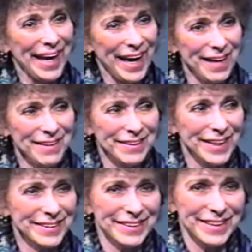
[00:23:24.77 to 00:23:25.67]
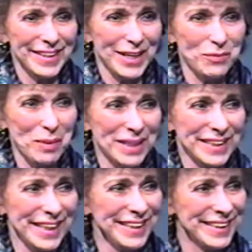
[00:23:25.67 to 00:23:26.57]
I think that's a nice
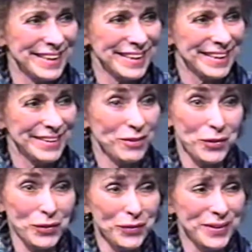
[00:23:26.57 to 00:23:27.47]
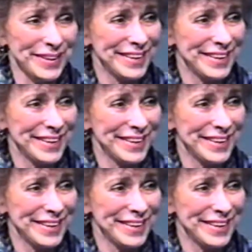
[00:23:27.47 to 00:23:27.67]
project, don't you?